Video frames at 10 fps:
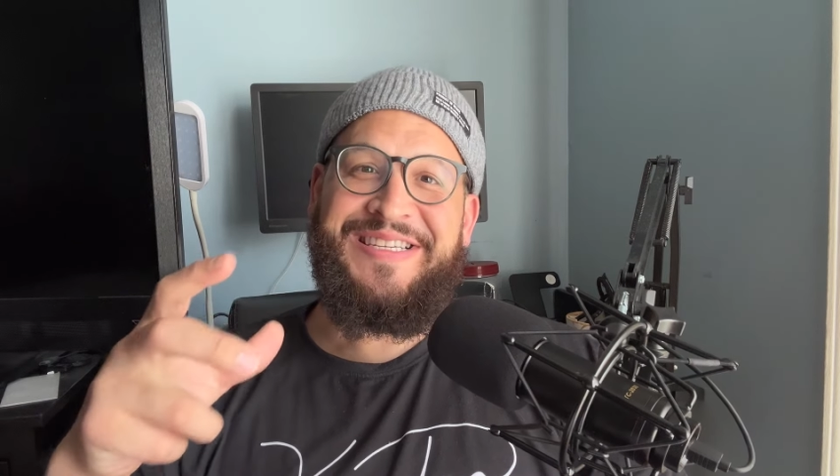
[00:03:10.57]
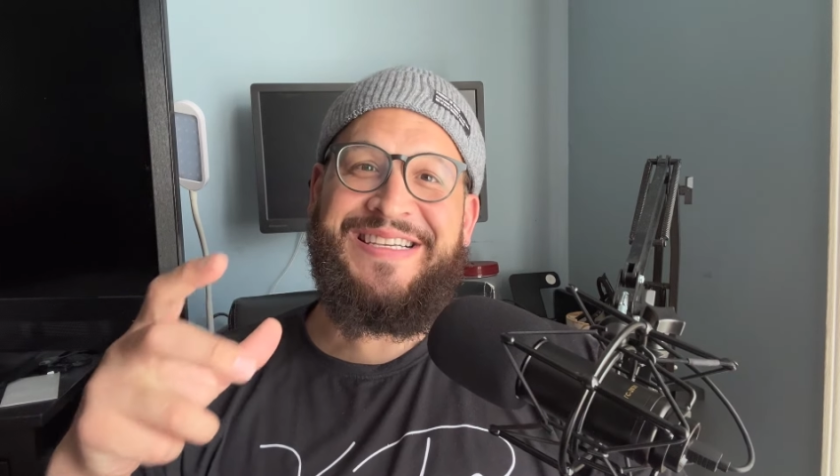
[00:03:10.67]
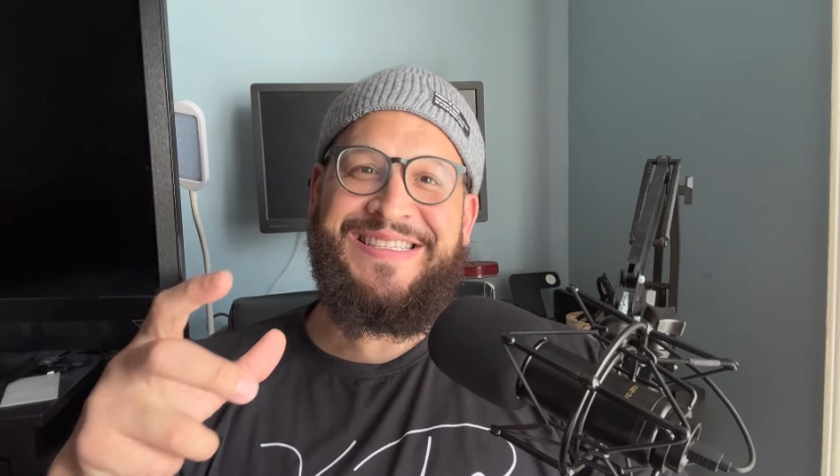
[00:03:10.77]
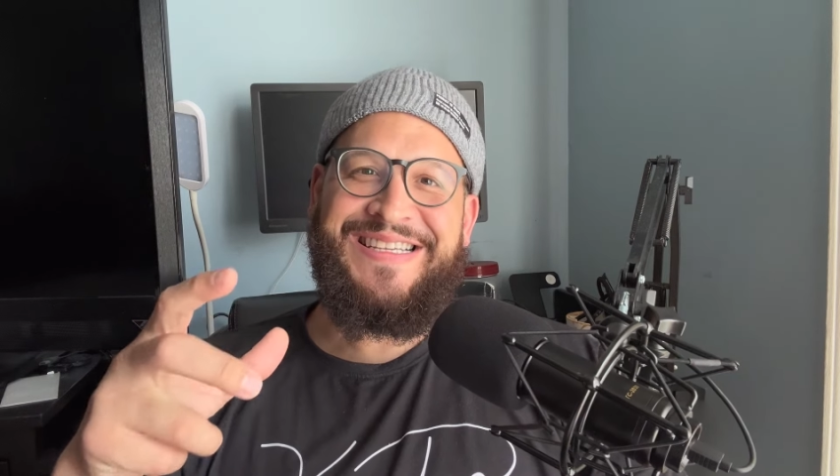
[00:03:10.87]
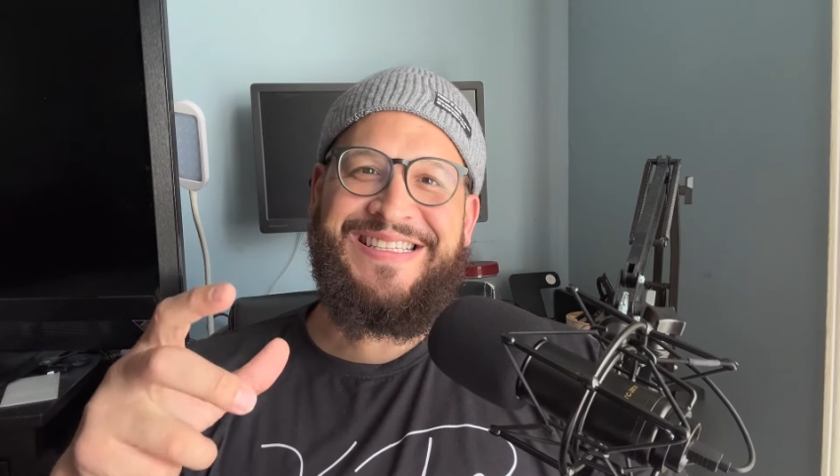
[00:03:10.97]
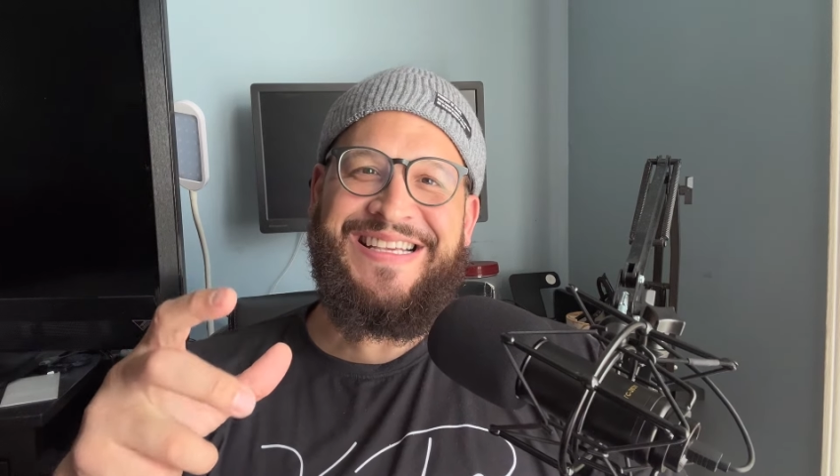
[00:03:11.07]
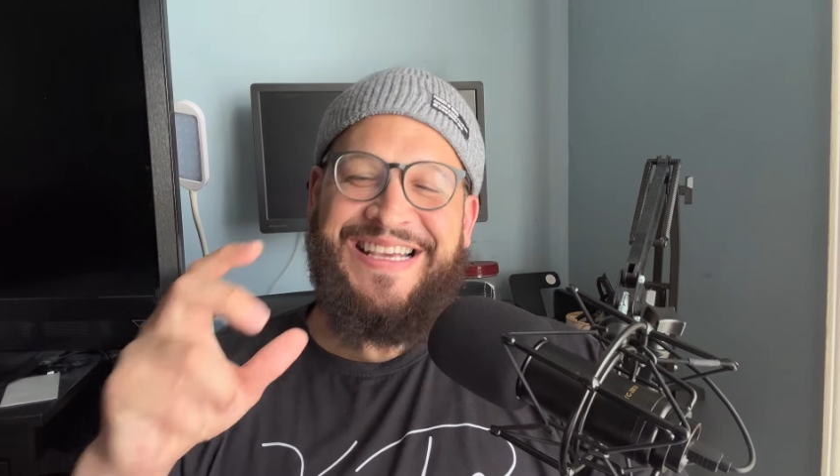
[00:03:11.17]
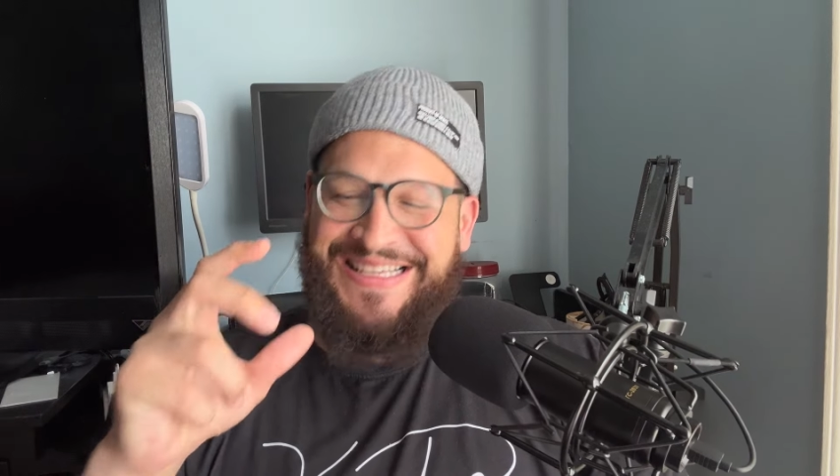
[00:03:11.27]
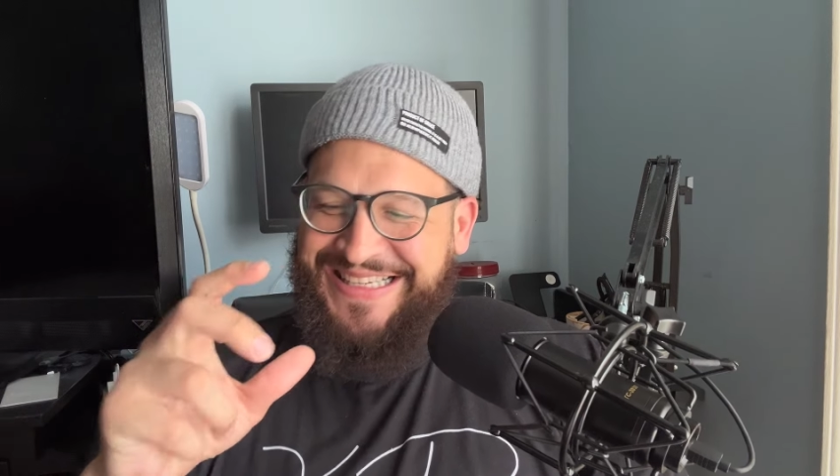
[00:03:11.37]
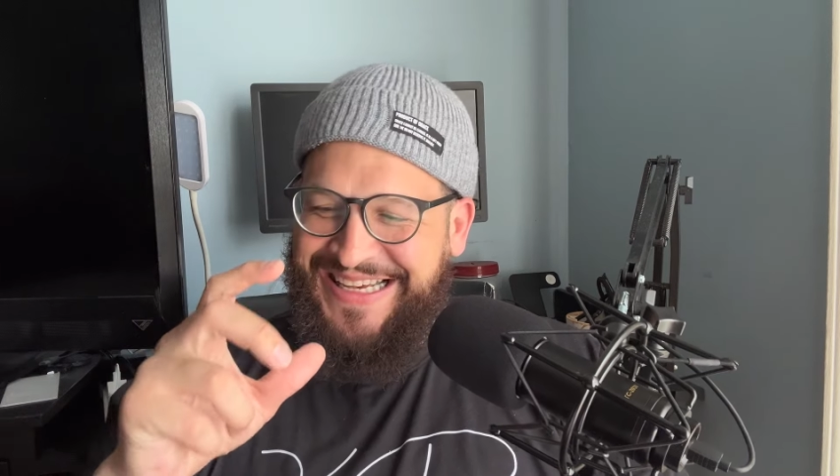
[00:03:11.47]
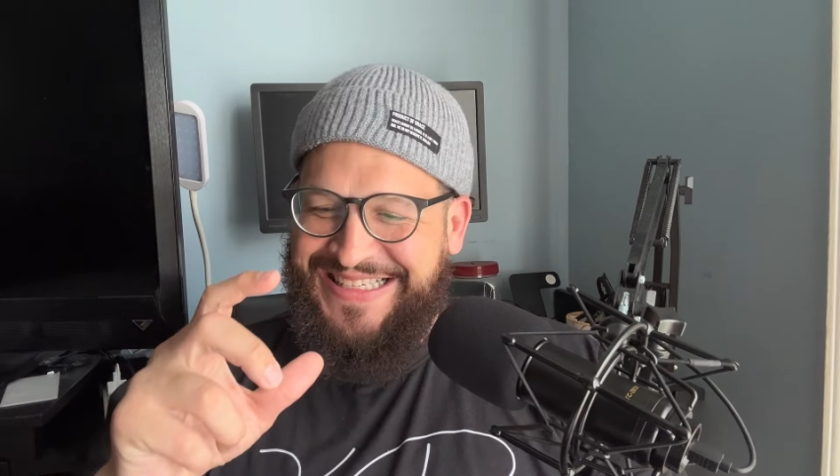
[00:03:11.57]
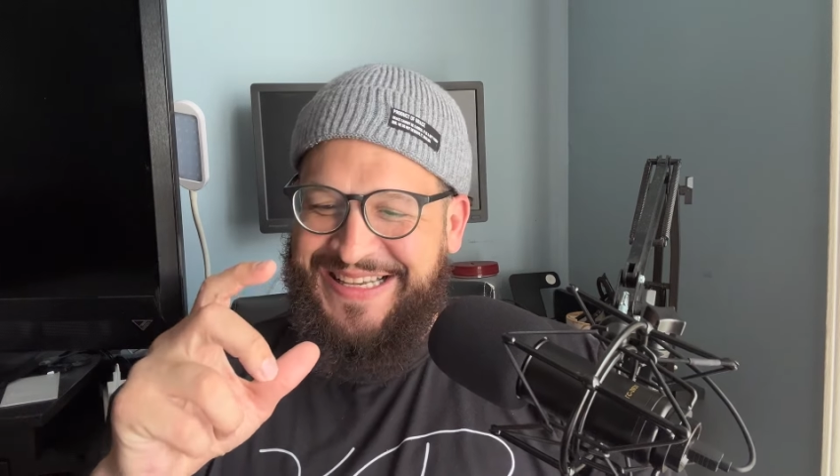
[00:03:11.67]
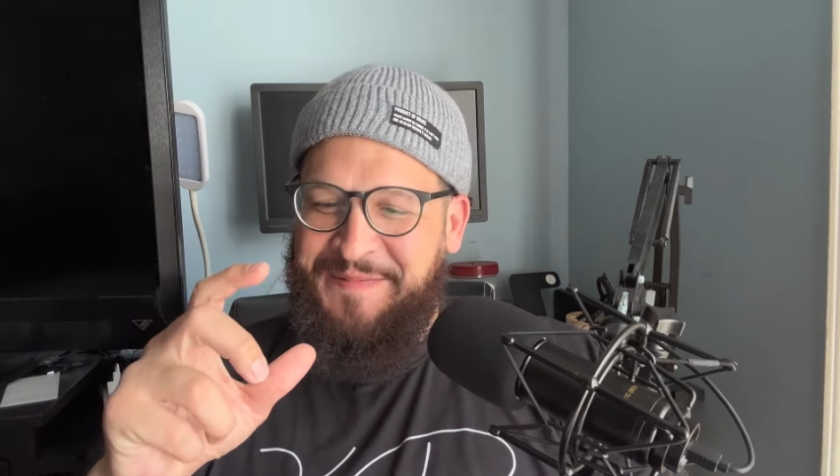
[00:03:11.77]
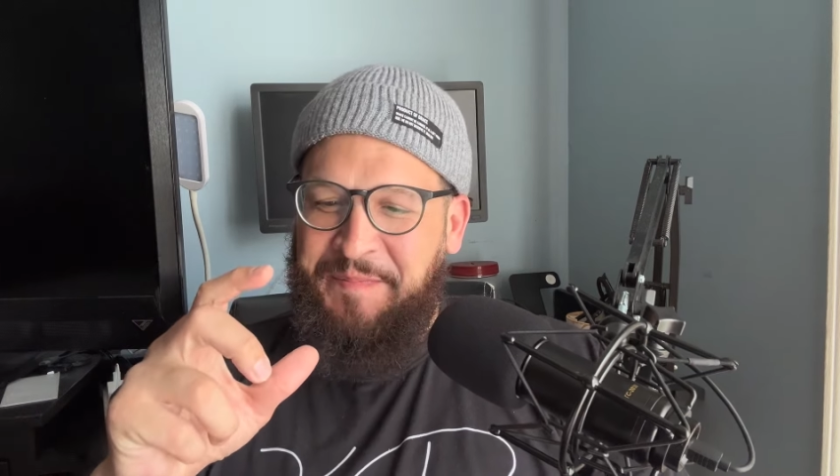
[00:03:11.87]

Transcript: Jesus. He says